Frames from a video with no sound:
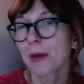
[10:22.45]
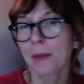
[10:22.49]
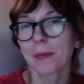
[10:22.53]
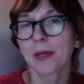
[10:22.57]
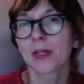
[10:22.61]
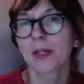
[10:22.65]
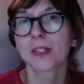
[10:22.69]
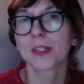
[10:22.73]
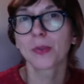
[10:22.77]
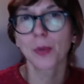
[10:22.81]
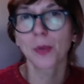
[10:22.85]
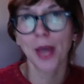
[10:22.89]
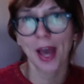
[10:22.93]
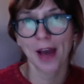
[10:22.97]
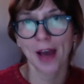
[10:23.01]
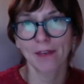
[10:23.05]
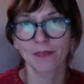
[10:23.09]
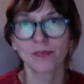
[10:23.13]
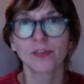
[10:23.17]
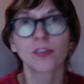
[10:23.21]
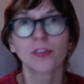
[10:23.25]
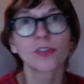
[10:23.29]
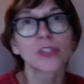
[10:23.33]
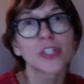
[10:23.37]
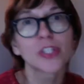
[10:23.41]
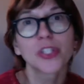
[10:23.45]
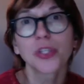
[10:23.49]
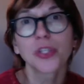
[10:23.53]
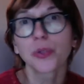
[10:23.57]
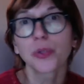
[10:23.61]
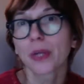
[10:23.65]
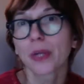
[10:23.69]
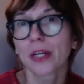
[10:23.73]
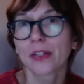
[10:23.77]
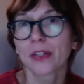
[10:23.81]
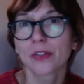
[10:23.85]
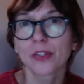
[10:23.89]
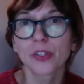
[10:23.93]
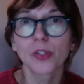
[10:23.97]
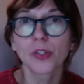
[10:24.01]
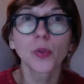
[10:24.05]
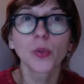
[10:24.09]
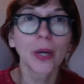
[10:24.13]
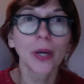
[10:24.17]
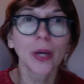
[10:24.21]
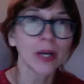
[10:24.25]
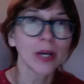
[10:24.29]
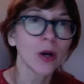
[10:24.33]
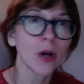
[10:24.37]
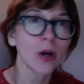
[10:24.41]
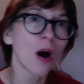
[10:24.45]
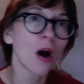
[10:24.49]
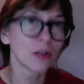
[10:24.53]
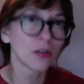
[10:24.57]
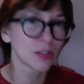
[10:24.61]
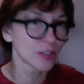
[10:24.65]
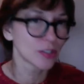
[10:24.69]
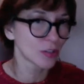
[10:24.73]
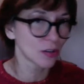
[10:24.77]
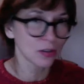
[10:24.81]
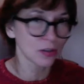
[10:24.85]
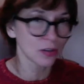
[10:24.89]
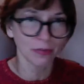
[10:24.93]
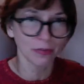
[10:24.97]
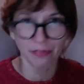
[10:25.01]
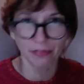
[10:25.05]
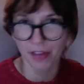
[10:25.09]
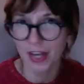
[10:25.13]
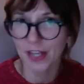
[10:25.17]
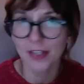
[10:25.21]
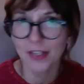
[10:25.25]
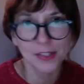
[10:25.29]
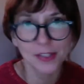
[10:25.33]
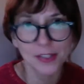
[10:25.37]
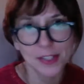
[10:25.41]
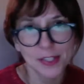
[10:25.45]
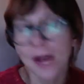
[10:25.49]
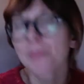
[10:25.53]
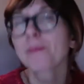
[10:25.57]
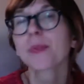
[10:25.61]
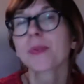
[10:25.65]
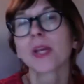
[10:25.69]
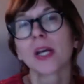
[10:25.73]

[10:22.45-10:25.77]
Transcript: because we have students doing all sort of things, yeah.